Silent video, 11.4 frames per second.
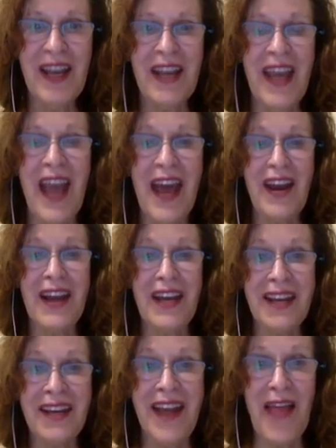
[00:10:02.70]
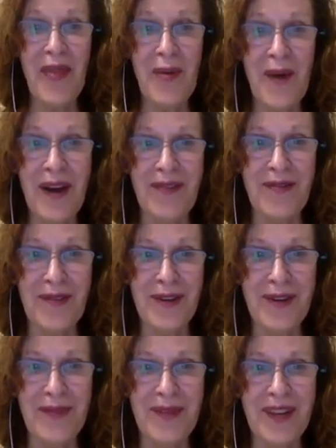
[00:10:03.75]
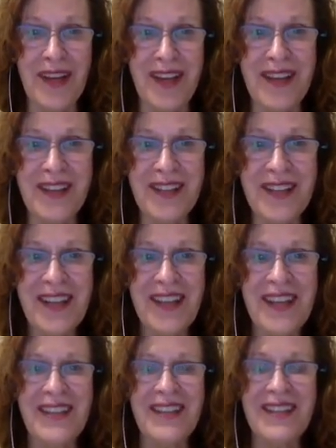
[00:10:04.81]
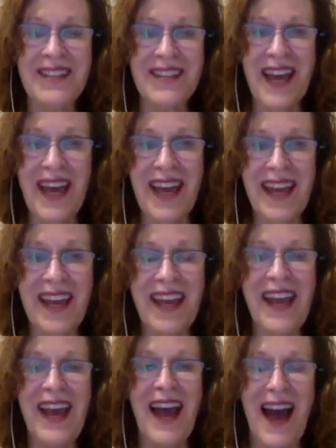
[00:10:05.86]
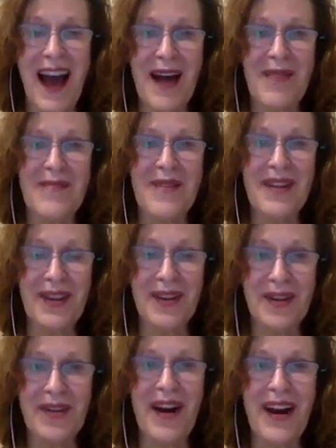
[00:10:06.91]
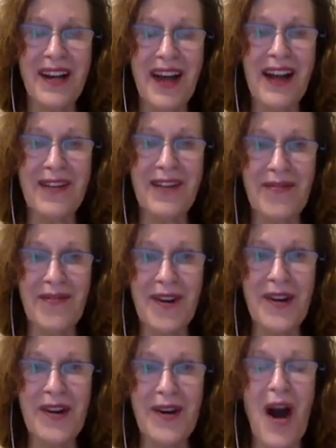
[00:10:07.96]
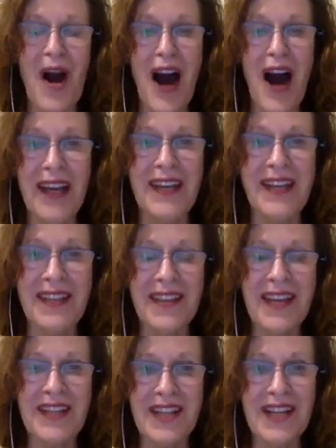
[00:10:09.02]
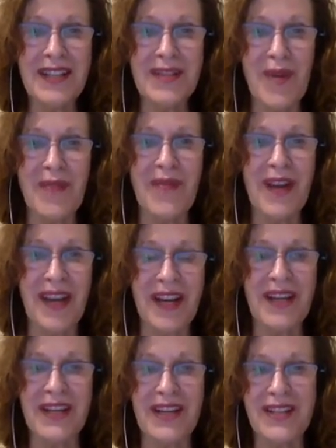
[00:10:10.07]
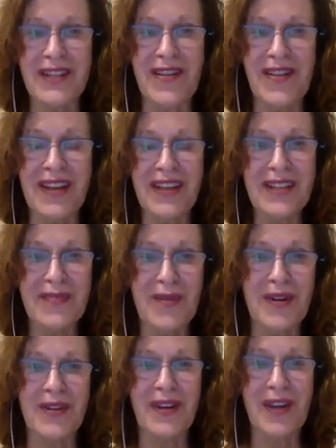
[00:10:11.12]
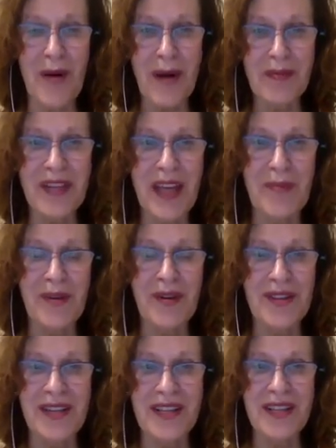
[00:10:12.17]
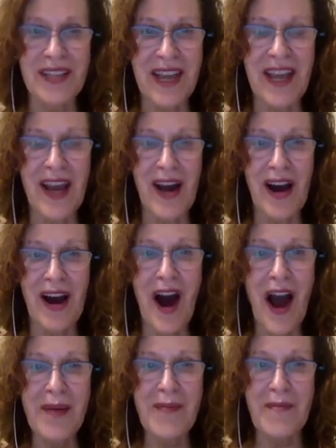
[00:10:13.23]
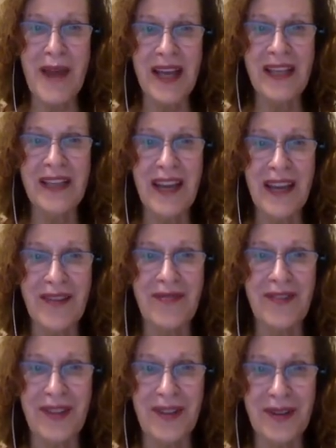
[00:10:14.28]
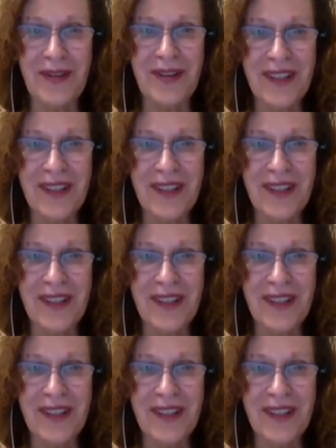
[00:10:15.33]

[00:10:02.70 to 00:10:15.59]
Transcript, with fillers: Can I knit another one for you, please? to say, um, You know, I'd like a photo. I knitted. They just want recognition. So they just want to go up to that person and say, I made that for you.